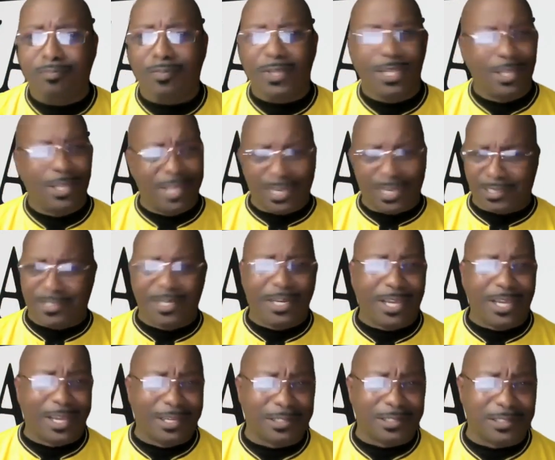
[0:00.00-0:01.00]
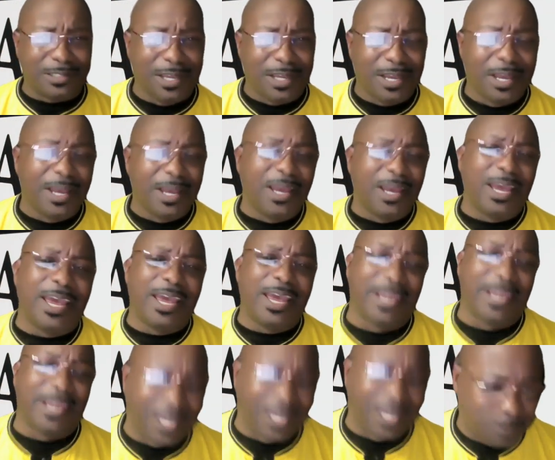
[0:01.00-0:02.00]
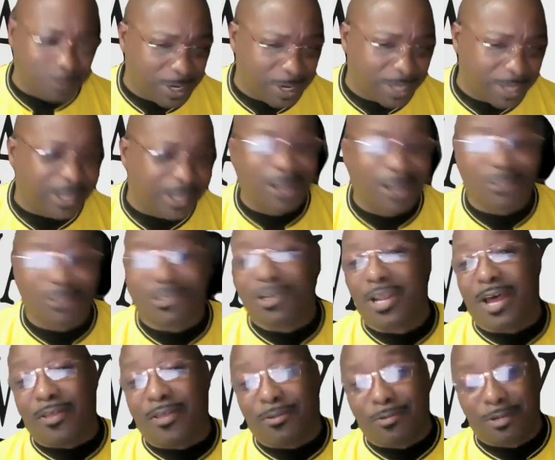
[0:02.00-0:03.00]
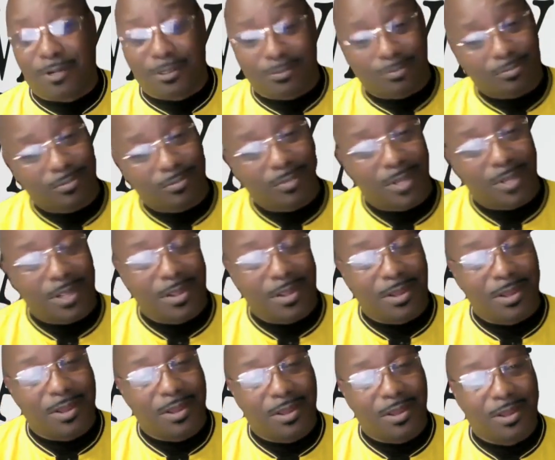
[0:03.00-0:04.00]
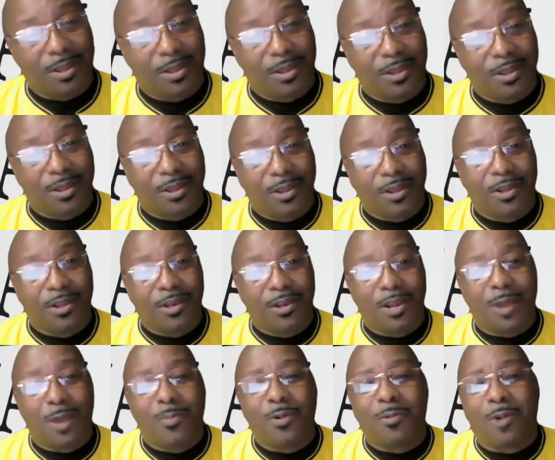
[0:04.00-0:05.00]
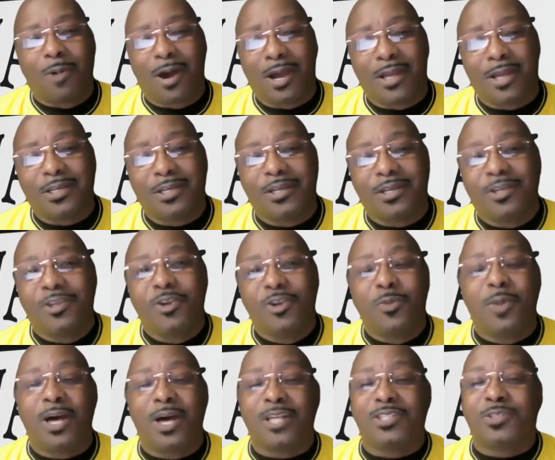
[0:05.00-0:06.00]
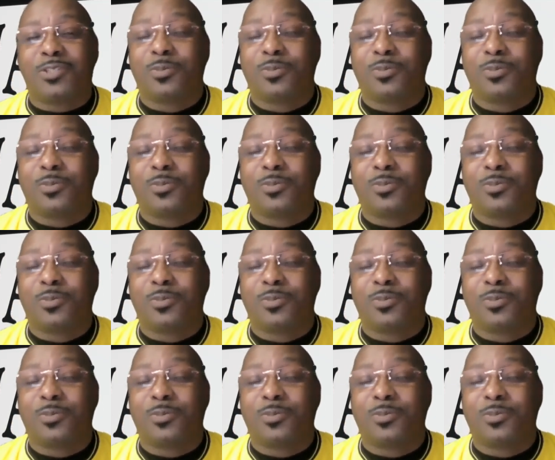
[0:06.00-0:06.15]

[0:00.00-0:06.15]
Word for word: Yes, it is. And guess what? Here's another one. Number one, you must